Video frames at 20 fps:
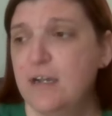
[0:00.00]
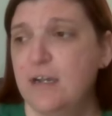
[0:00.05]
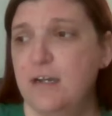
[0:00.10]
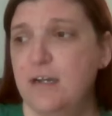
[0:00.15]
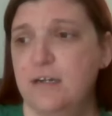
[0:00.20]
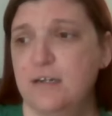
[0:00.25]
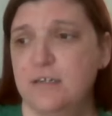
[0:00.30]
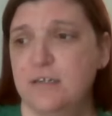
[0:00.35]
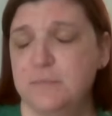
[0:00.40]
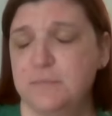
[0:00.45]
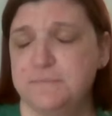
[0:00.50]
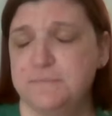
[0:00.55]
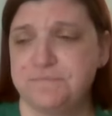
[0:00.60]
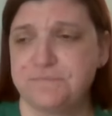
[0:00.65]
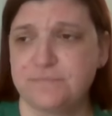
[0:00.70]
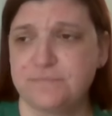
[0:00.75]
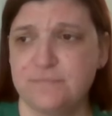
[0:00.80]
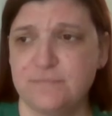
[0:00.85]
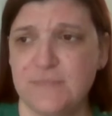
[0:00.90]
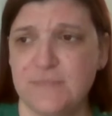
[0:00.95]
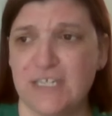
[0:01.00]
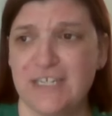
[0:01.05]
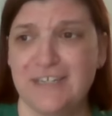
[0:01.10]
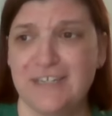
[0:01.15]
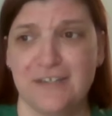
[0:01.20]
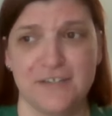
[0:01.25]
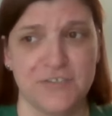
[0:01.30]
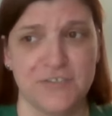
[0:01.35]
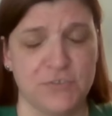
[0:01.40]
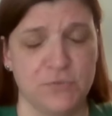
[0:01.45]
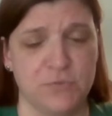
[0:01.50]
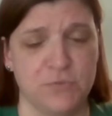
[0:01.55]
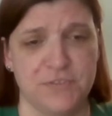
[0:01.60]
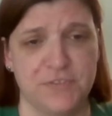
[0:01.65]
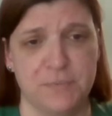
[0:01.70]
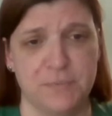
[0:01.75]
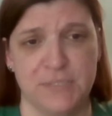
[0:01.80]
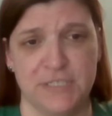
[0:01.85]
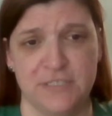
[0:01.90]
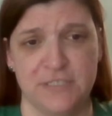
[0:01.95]
It also will
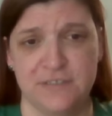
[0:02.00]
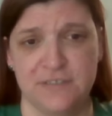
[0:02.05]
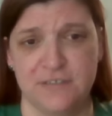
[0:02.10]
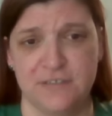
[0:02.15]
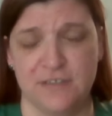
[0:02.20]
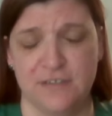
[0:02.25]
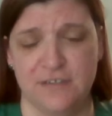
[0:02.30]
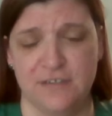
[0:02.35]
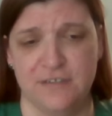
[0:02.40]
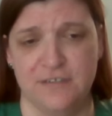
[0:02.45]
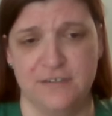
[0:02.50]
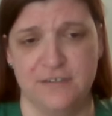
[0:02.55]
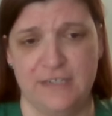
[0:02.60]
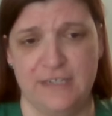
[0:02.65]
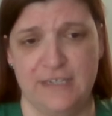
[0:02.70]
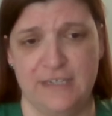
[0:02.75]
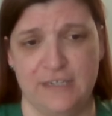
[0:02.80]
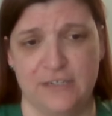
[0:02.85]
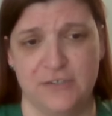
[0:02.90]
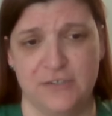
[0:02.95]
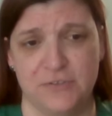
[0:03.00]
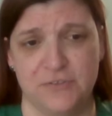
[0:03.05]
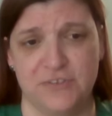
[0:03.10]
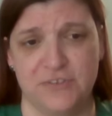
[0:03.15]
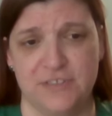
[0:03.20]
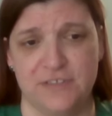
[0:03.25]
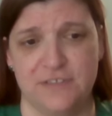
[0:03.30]
depend on how